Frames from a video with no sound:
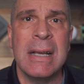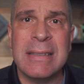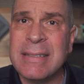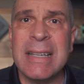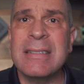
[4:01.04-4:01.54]

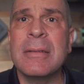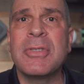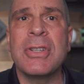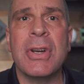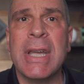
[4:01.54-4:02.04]
Systems
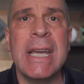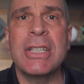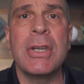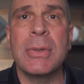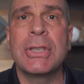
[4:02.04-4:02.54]
in your
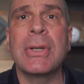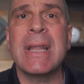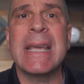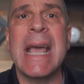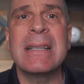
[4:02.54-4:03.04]
kitchen to ensure
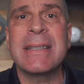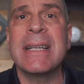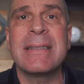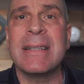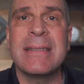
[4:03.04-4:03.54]
the guest
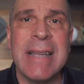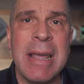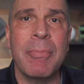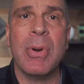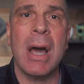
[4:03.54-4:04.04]
gets the
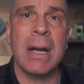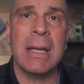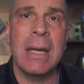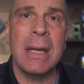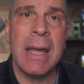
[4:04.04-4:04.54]
same
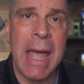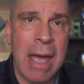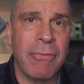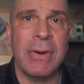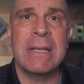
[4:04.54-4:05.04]
product
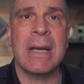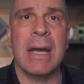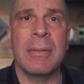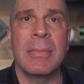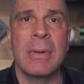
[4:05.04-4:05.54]
every
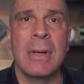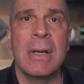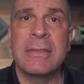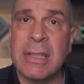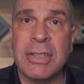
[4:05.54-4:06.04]
time,
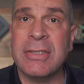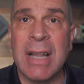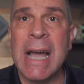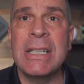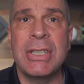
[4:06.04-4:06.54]
such as
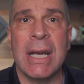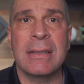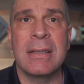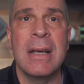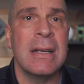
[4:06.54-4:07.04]
line
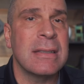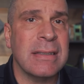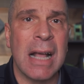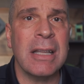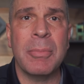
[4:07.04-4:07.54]
checks,
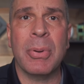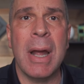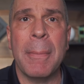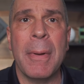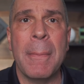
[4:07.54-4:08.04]
solid
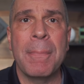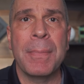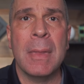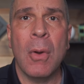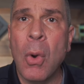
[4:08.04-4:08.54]
prep,
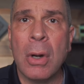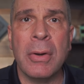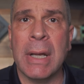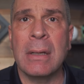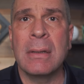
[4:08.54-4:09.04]

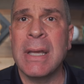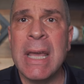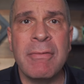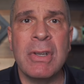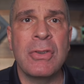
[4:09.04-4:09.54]
ordering,
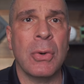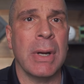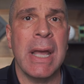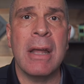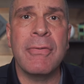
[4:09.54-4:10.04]

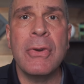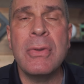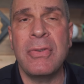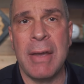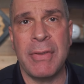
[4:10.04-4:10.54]
inventory, and food
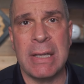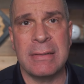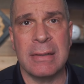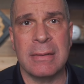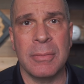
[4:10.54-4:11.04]
safety
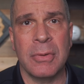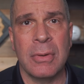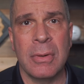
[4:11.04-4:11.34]
systems.